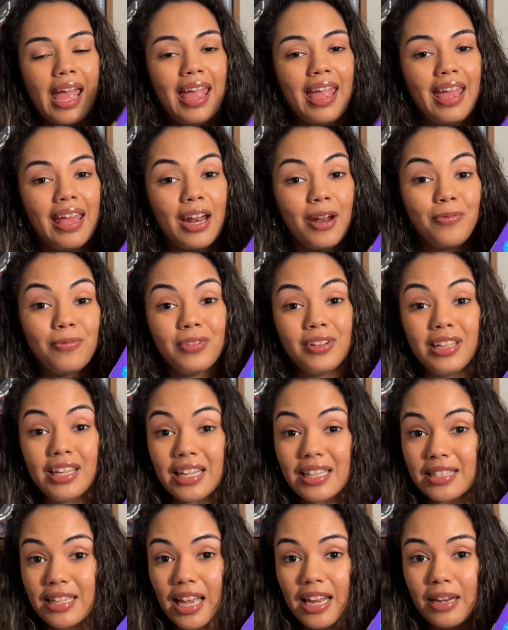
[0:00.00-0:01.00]
and I'm really
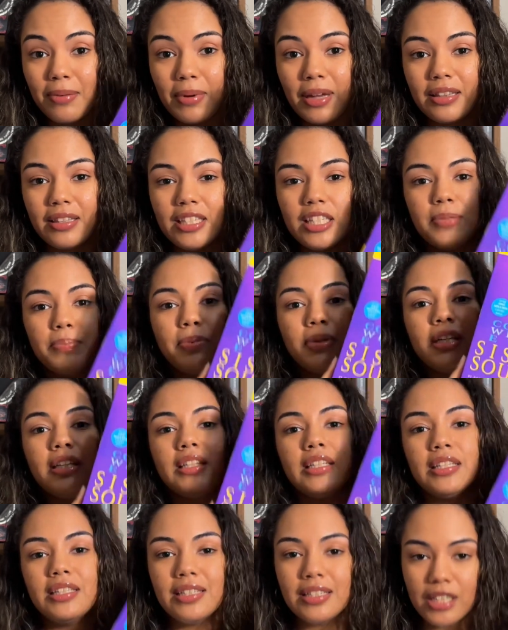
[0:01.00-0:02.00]
excited about this, but
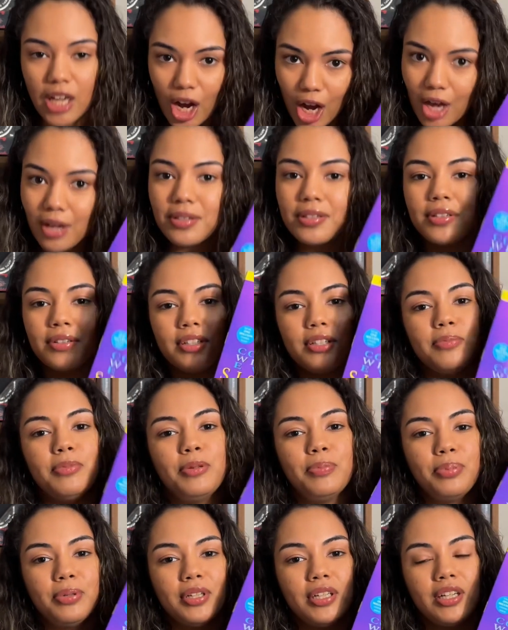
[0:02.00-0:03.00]
this is also going to be
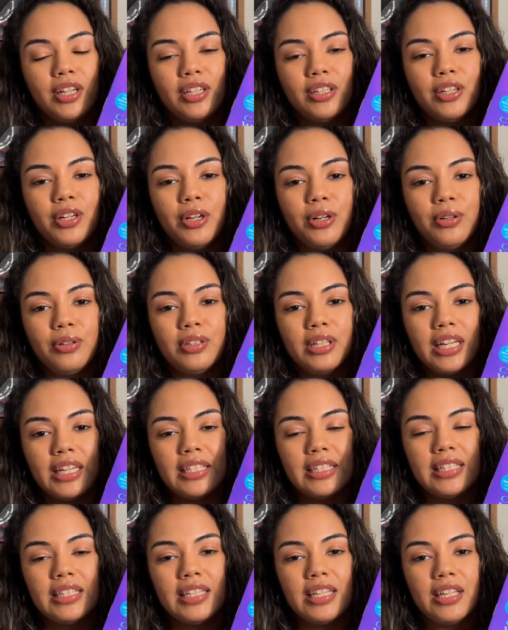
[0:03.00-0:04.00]
put on hold
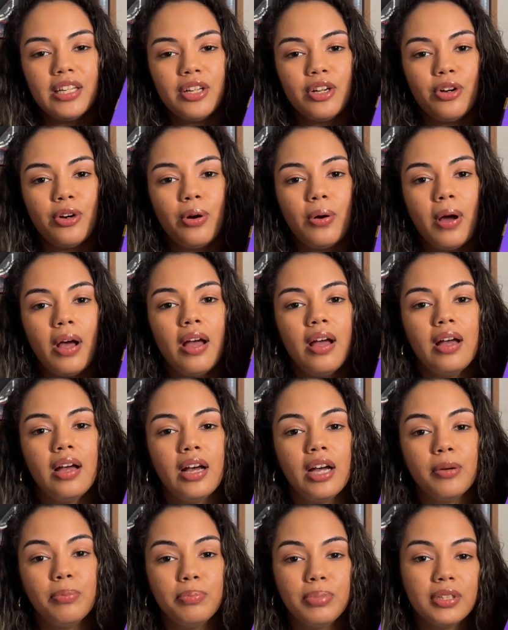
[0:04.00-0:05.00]
until
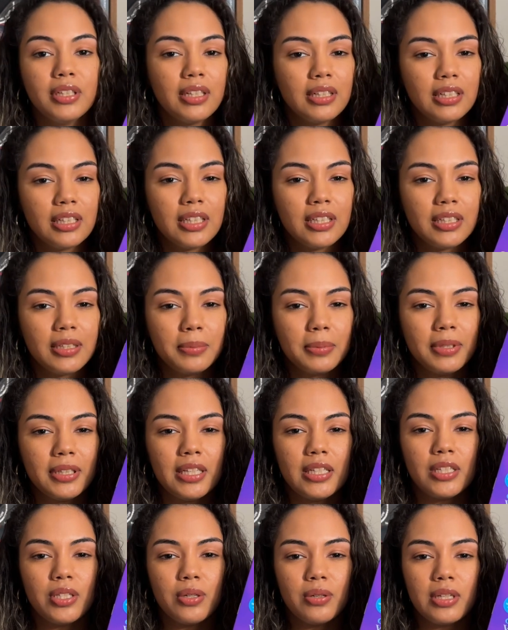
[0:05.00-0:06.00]
a book club
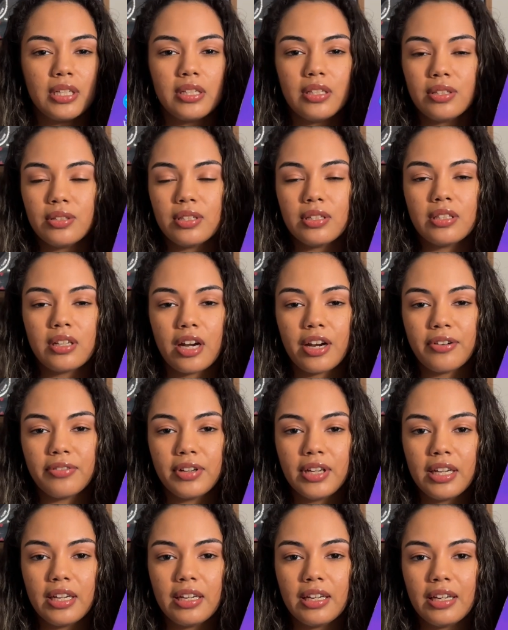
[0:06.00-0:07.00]
is going to start
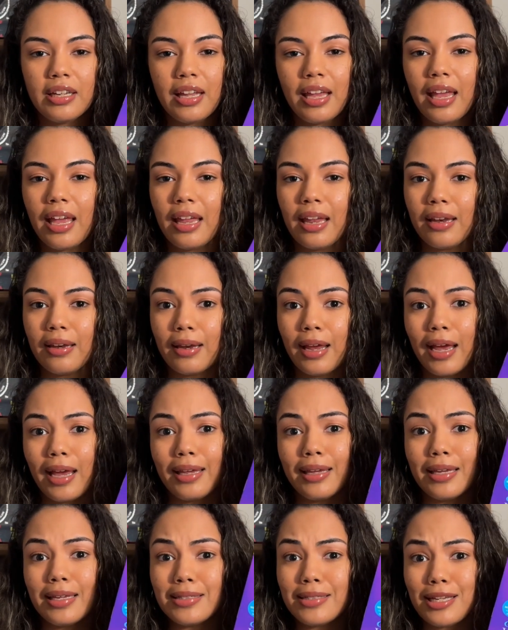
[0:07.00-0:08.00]
reading it. And I
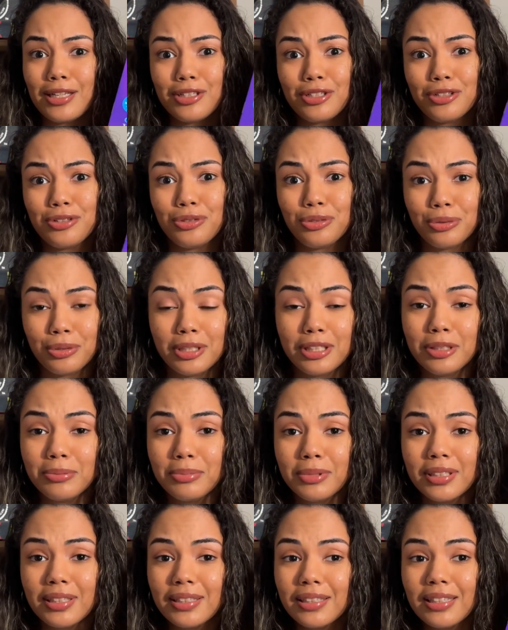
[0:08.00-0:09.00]
guess I just joined the
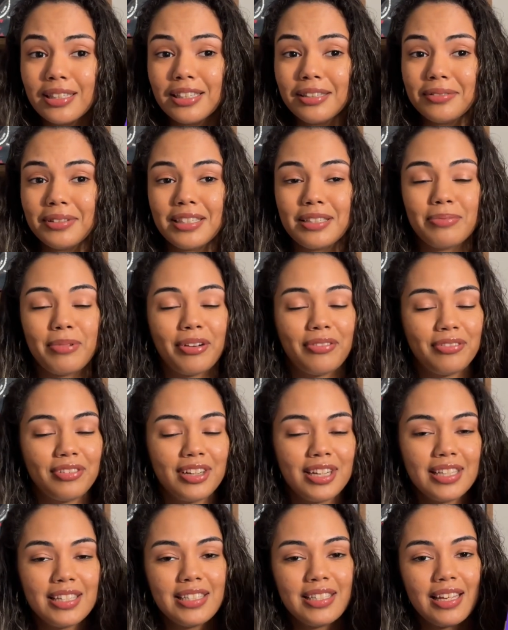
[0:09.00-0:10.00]
book club because my
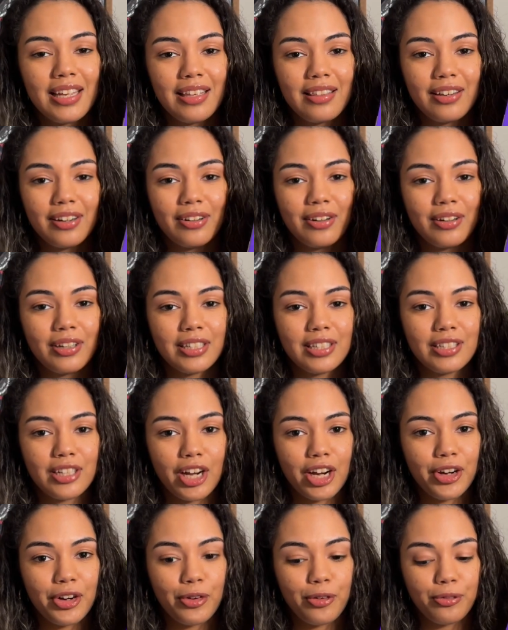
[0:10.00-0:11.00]
friends said they're going to
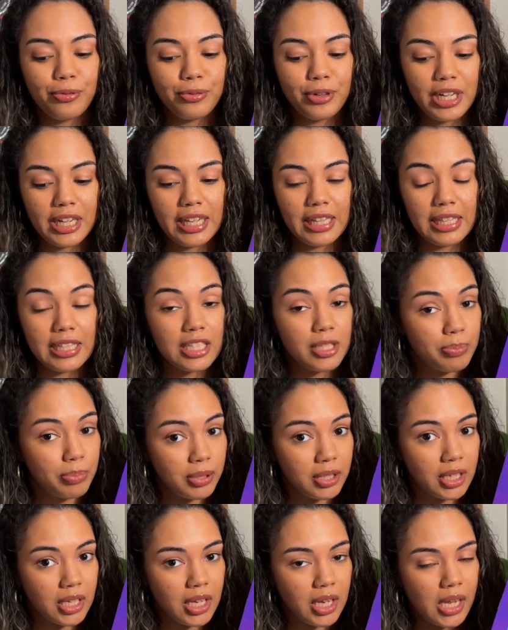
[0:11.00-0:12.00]
start reading this
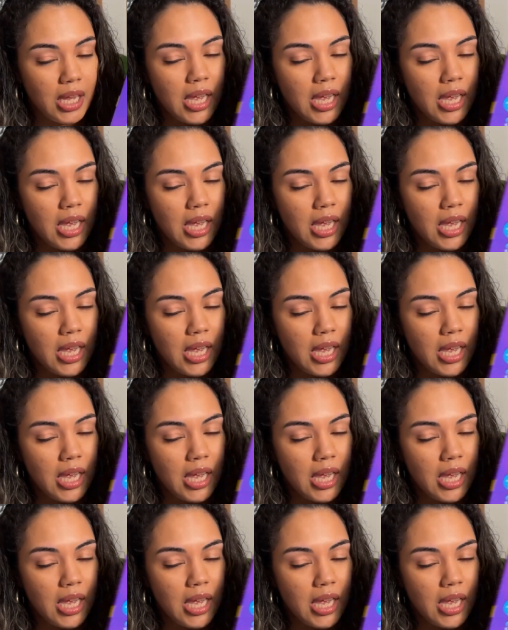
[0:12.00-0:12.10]
book.